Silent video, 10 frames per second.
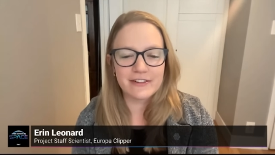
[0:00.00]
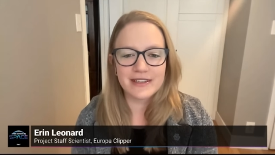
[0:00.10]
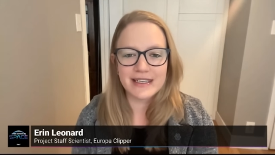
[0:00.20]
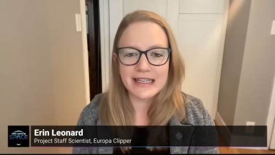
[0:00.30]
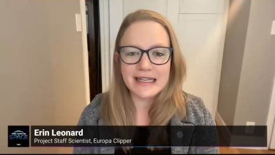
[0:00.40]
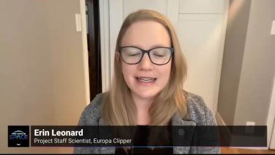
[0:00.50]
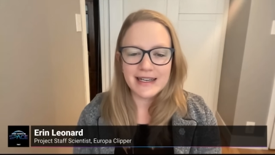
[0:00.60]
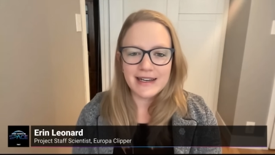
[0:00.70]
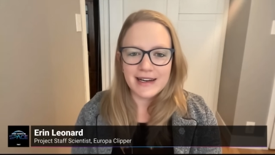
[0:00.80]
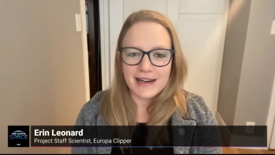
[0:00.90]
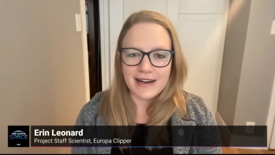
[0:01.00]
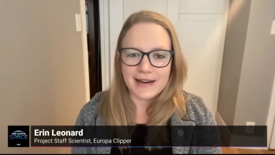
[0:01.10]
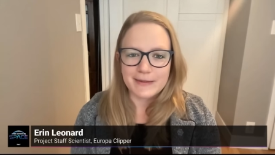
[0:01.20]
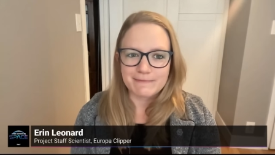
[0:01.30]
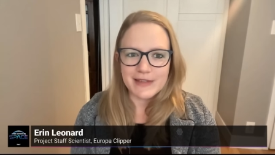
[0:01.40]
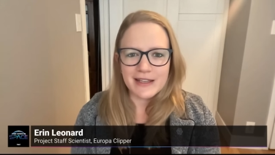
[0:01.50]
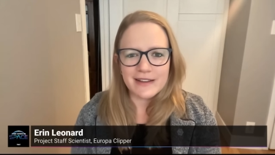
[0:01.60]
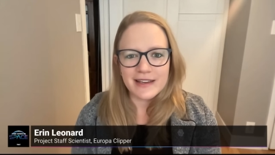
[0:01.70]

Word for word: freely. The other